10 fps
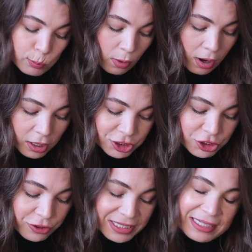
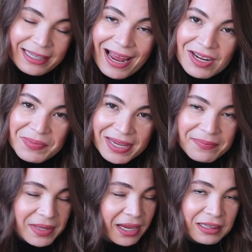watched Grey's Anatomy.
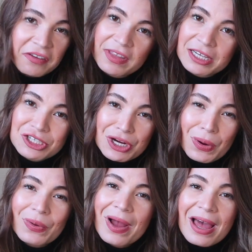I love that
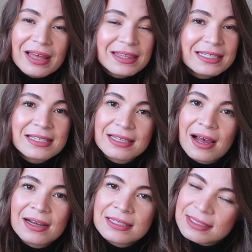show. This Is
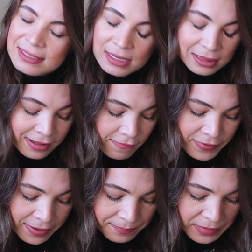Us. Love
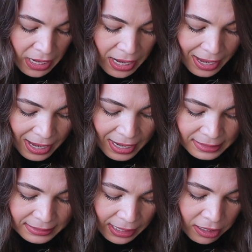it.
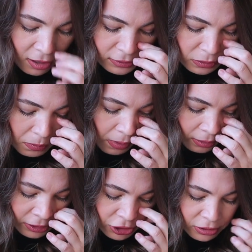And I also
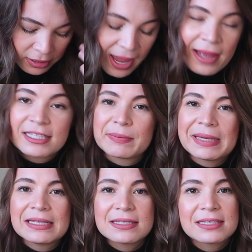watched The
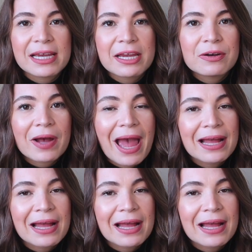Handmaid's Tale,